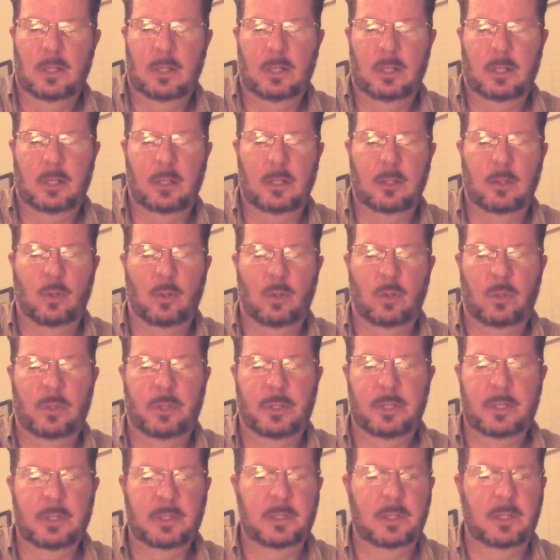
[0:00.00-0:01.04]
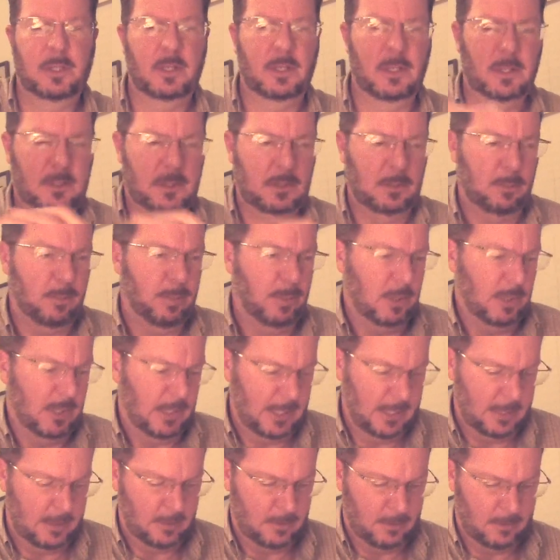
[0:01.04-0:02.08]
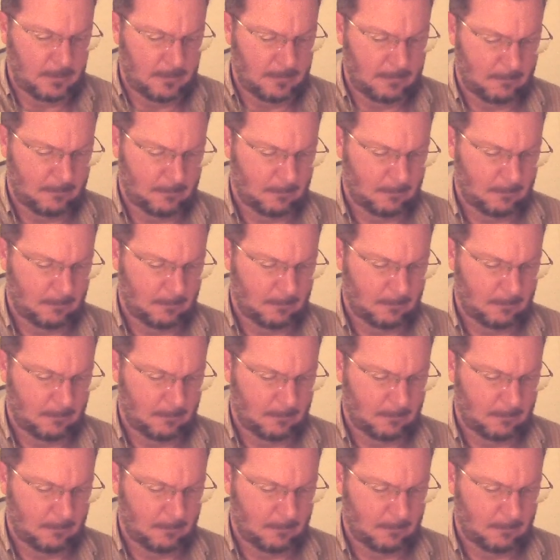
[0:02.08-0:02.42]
Now I can hold on to this and pull it out.